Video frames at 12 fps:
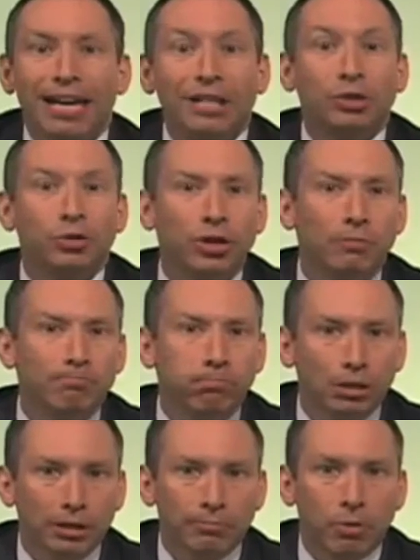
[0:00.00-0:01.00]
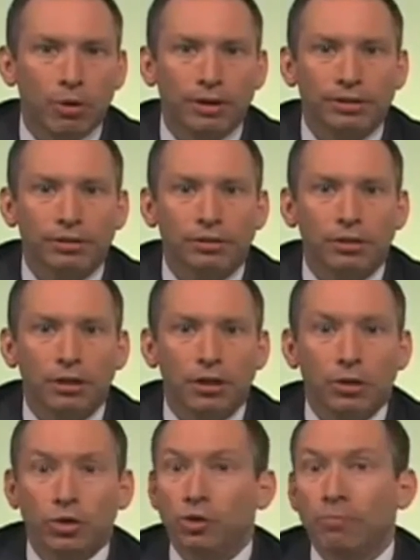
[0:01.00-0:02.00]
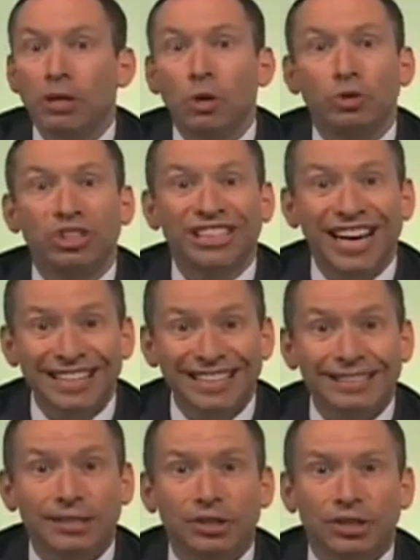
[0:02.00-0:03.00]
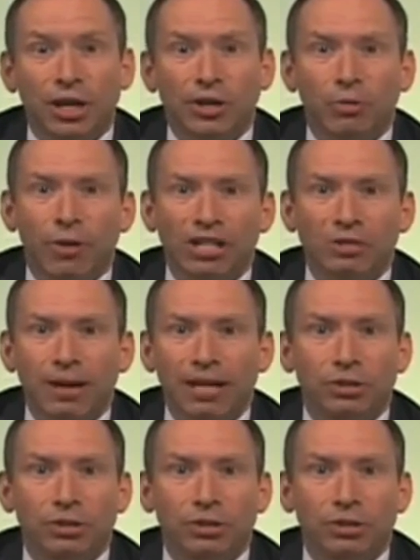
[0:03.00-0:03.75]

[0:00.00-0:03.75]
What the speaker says: is using bullet points. There should be no sentences on your resume,